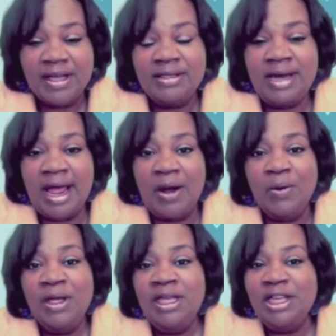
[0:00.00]
Now,
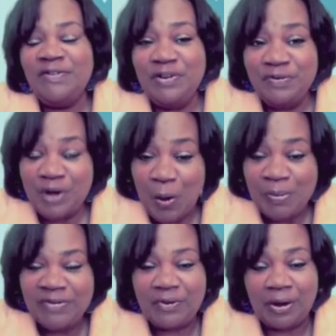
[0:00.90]
if you've known me
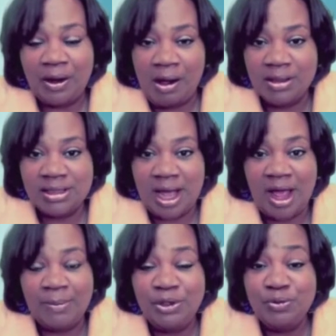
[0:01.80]
for a long
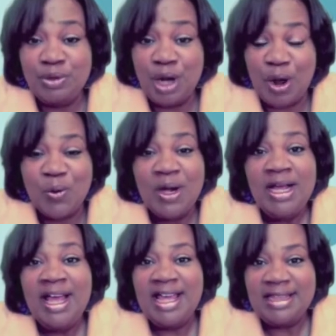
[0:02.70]
time, you know
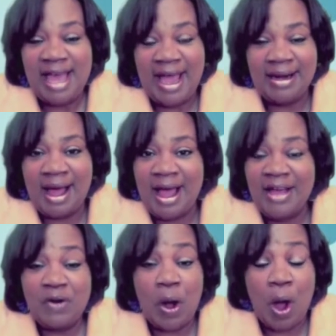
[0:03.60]
that
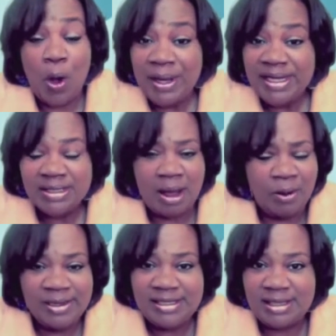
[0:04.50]
I've always
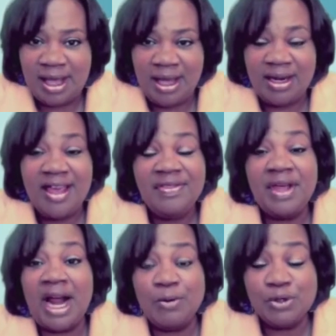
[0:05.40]
said
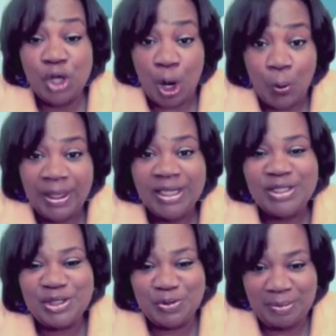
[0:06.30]
that I was going
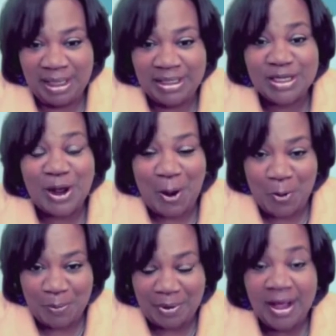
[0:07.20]
to meet
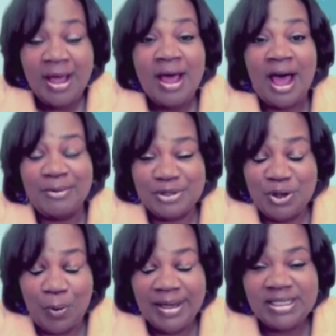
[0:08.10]
Oprah. I was
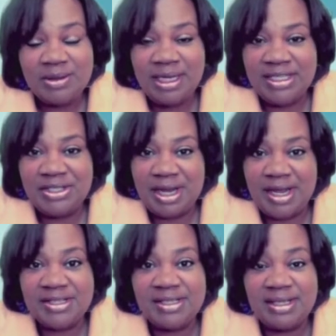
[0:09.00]
going to get a
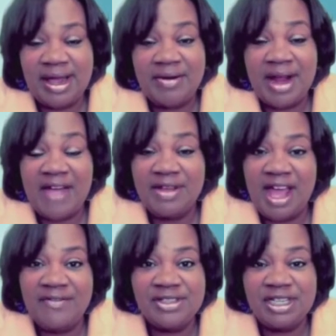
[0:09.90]
chance to sit down and have a
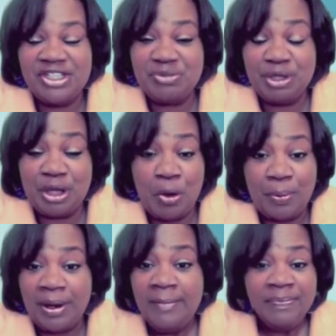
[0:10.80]
conversation with
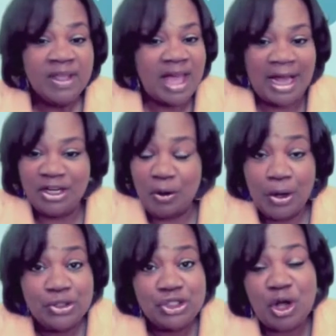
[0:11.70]
Oprah. I know
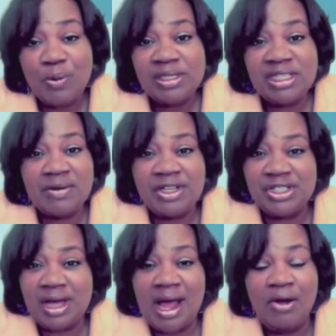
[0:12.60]
her show was here in
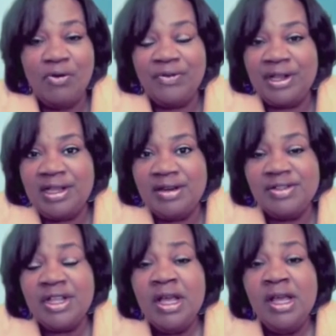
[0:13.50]
Chicago for
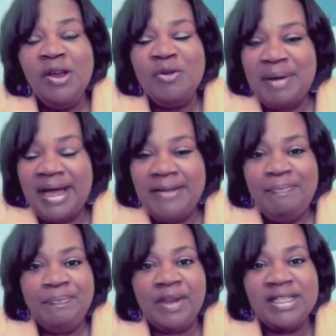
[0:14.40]
years, but
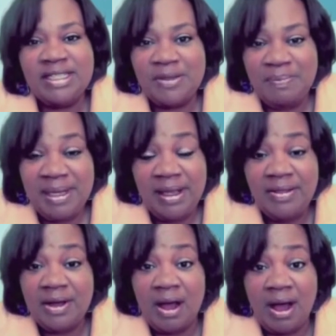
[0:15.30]
to be in
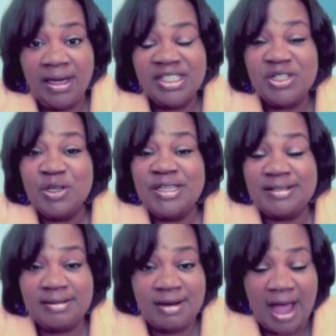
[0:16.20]
the audience is
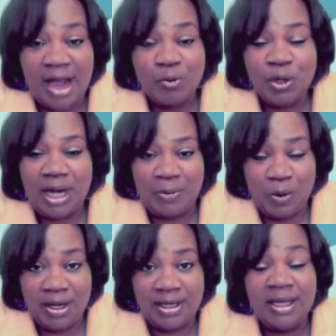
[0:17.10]
not what I
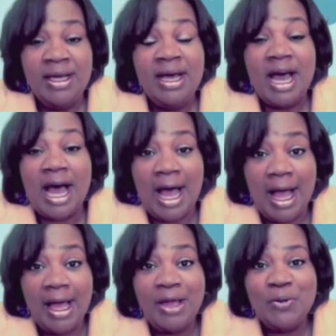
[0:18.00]
wanted.
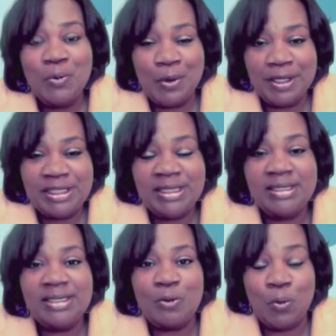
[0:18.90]
I
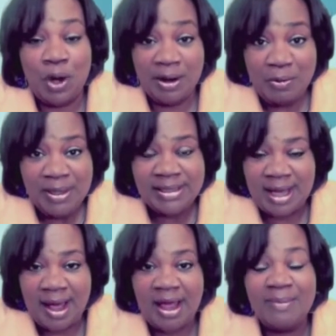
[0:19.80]
wanted one-on-one
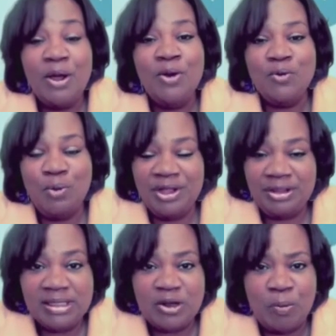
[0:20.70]
time with
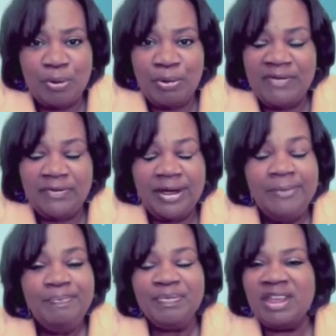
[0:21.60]
Miss Oprah Winfrey.
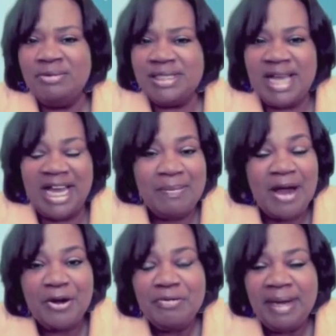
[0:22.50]
It was not about
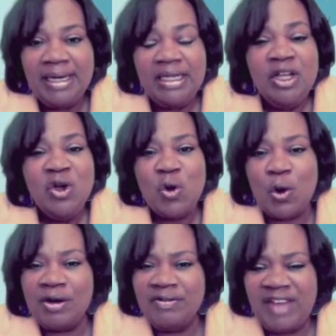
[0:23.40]
her money or
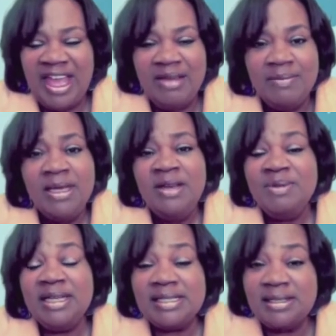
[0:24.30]
her fame
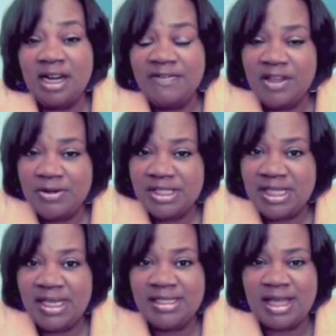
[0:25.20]
because none of those
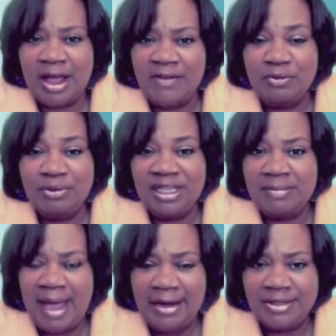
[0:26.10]
things ever really
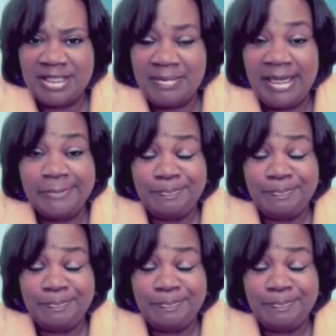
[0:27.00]
mattered to me.